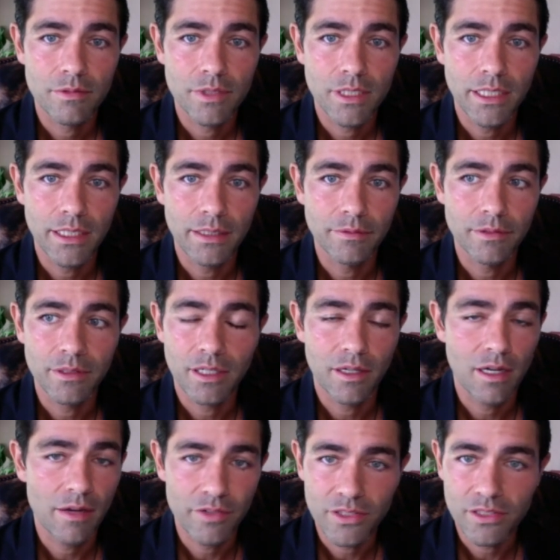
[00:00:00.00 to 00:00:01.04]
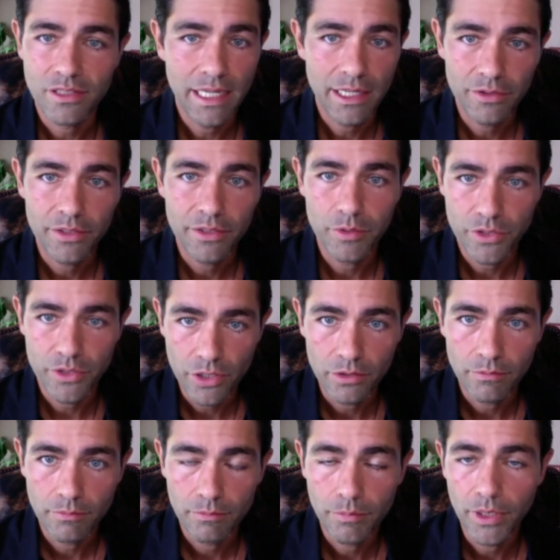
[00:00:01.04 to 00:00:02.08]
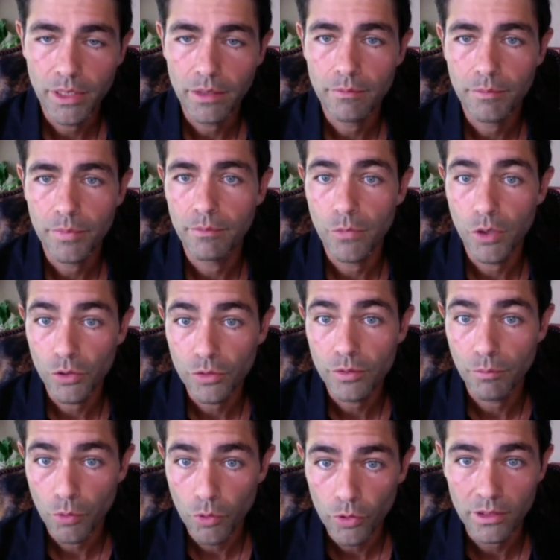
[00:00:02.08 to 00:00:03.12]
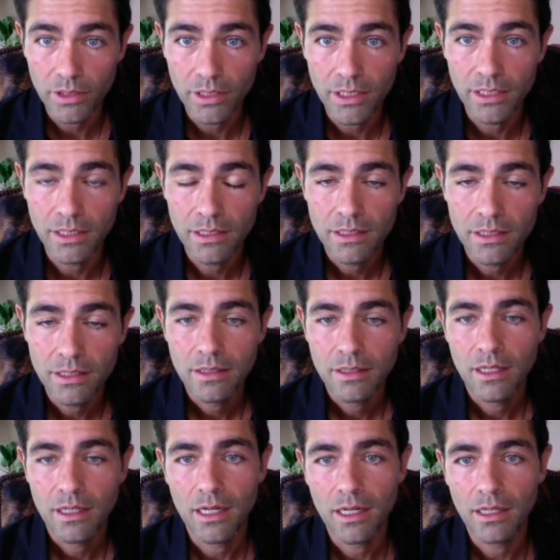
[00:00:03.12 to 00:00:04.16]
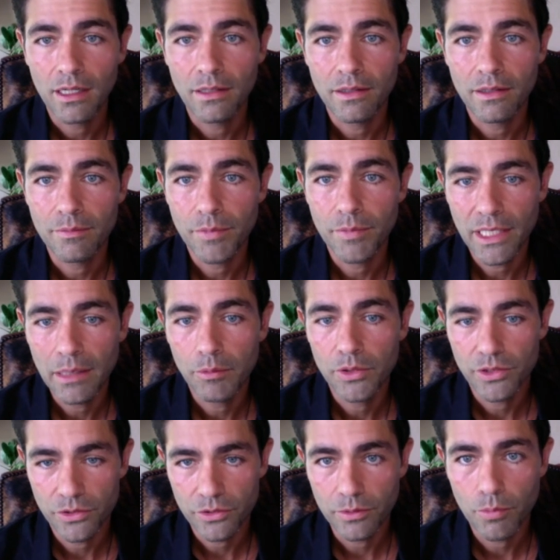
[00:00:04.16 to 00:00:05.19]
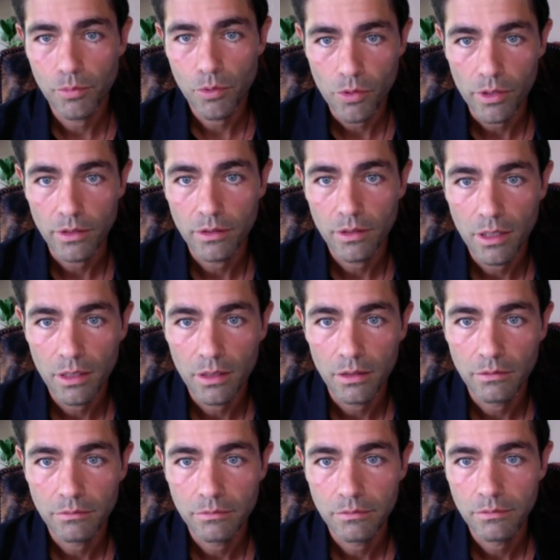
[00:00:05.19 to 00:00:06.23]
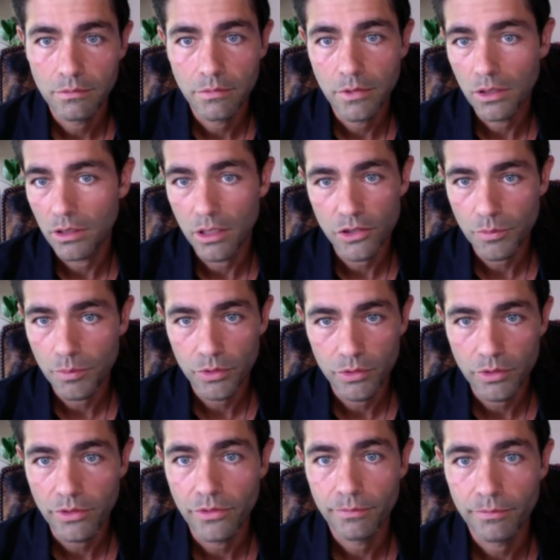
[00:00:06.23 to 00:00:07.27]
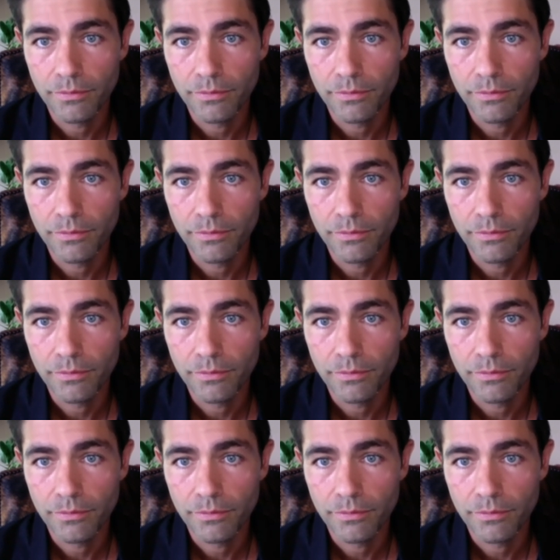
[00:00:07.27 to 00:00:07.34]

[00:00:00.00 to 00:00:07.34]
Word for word: uh, obviously a healthy return, but, but most importantly, uh, being able to support our, our entrepreneurs.